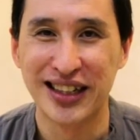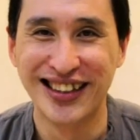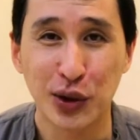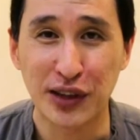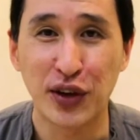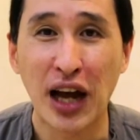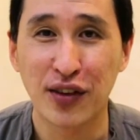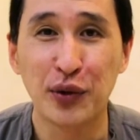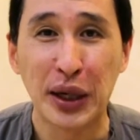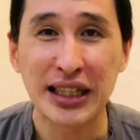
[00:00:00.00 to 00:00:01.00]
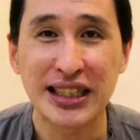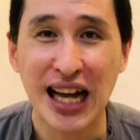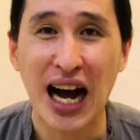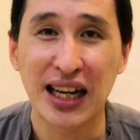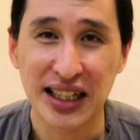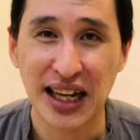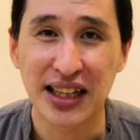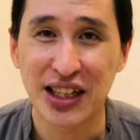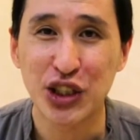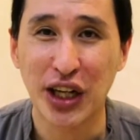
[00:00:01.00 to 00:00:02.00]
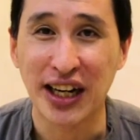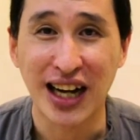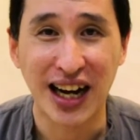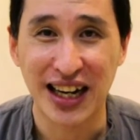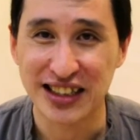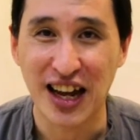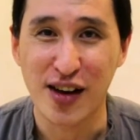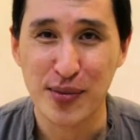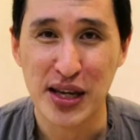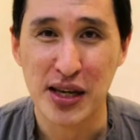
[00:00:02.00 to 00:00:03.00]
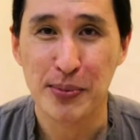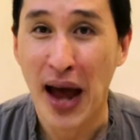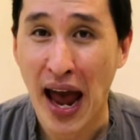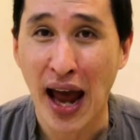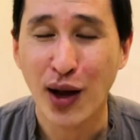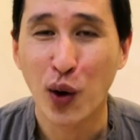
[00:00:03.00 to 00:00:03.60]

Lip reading: So if you have a really young ENTJ and ISFP pair,